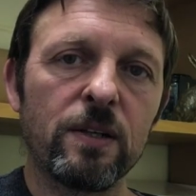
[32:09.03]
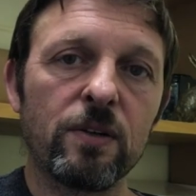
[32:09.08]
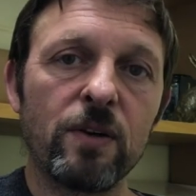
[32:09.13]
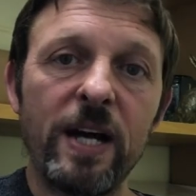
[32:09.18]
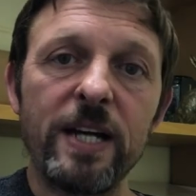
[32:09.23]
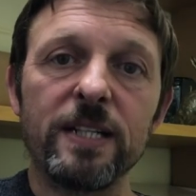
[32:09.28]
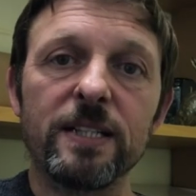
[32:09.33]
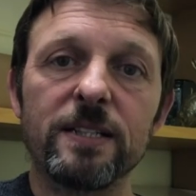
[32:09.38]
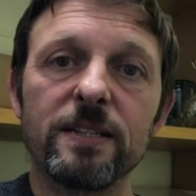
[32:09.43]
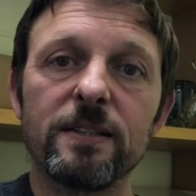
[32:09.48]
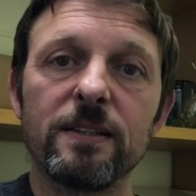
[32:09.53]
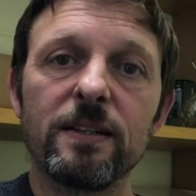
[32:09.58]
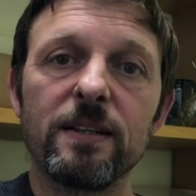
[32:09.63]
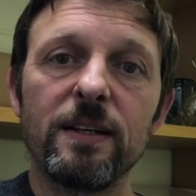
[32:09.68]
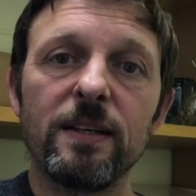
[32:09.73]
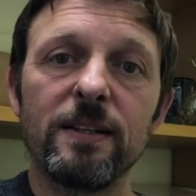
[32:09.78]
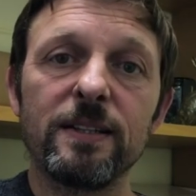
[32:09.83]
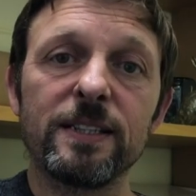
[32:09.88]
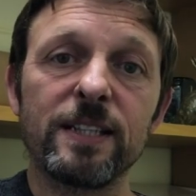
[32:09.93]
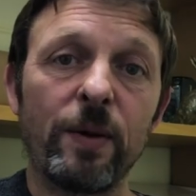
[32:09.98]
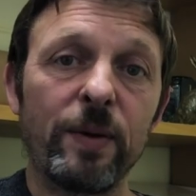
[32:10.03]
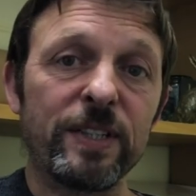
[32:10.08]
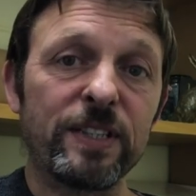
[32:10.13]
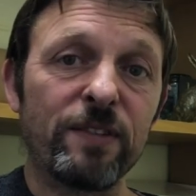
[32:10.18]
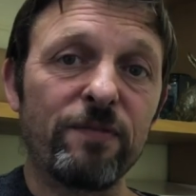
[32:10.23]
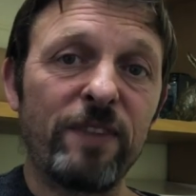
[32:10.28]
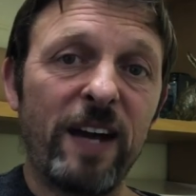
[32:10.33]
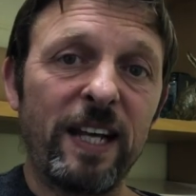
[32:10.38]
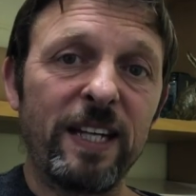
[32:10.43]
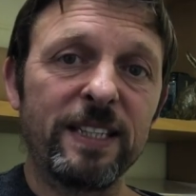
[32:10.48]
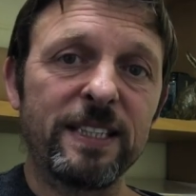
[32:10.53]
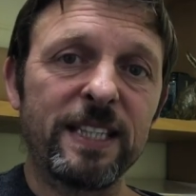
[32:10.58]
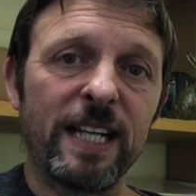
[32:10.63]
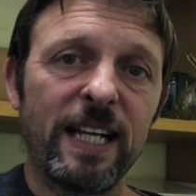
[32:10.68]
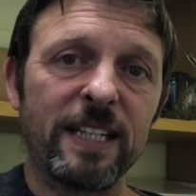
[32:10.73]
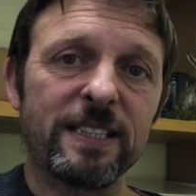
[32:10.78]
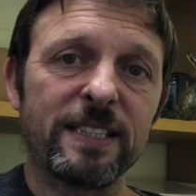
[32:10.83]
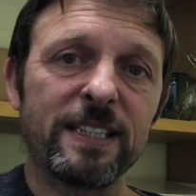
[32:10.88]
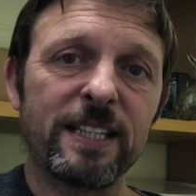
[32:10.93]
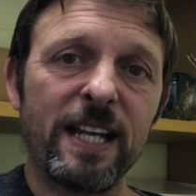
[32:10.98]
"Great, so it's a valid
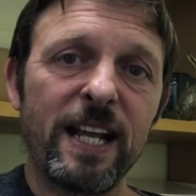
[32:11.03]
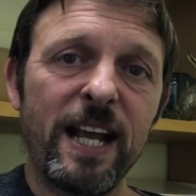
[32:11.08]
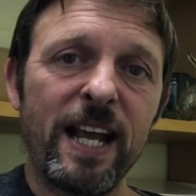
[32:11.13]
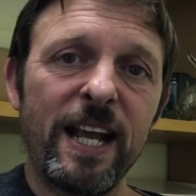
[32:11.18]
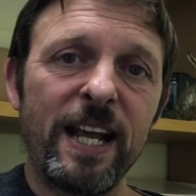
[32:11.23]
test.